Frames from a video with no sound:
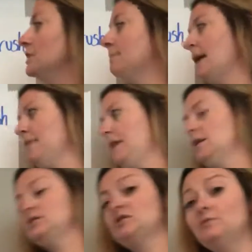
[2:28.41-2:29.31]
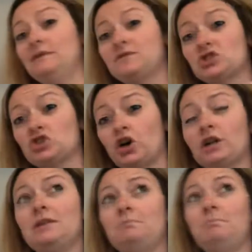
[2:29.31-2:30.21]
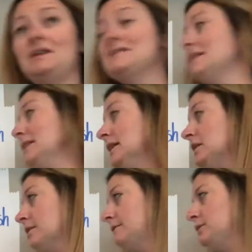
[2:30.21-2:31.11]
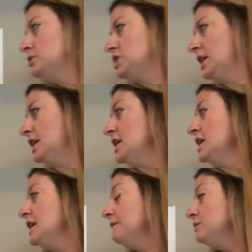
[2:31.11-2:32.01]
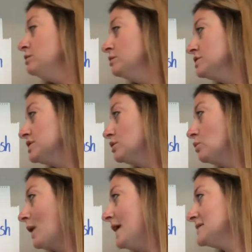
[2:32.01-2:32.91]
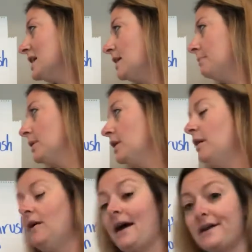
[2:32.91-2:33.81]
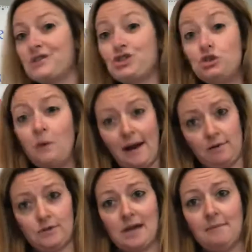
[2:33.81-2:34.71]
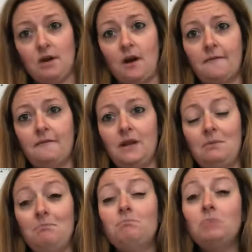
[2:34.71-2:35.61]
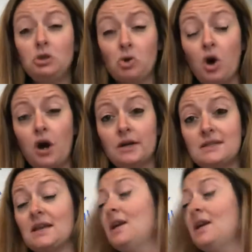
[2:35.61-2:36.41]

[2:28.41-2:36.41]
python. So we've started basically here a food chain. If you notice, the grasshopper has two arrows coming off of it because